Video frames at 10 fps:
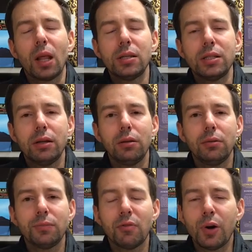
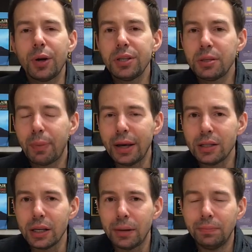Still very
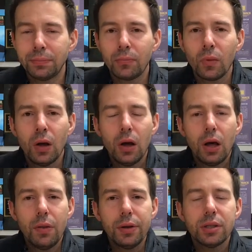spicy.
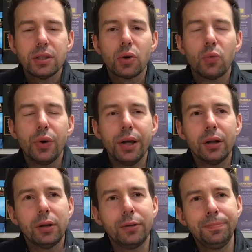This is a
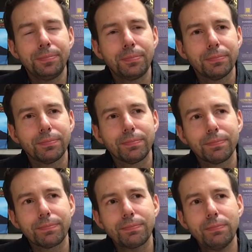real,
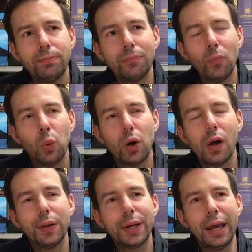
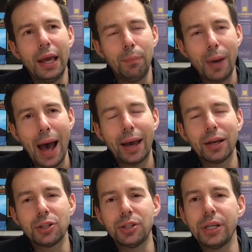call it a
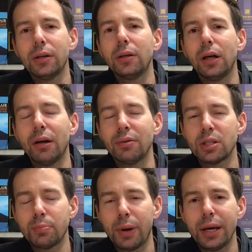package deal of
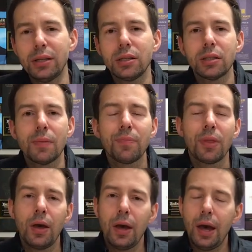spice
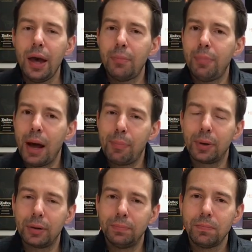and
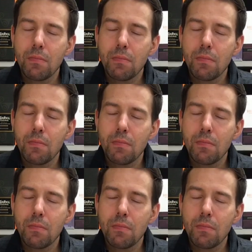pepper.